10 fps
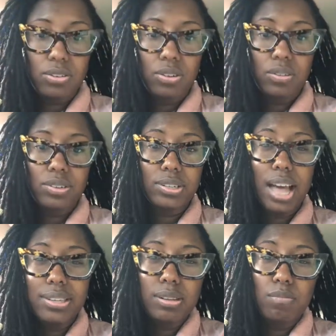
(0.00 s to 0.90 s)
So there's
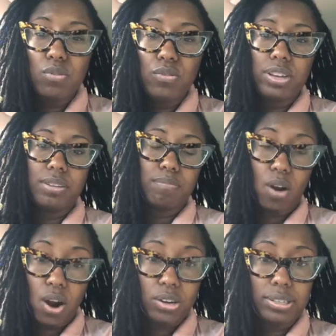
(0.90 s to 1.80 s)
lots of moving
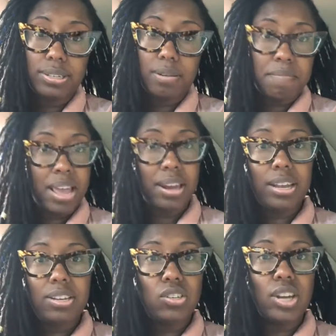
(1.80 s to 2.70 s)
parts to
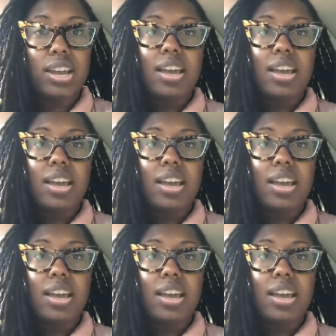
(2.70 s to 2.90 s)
manage,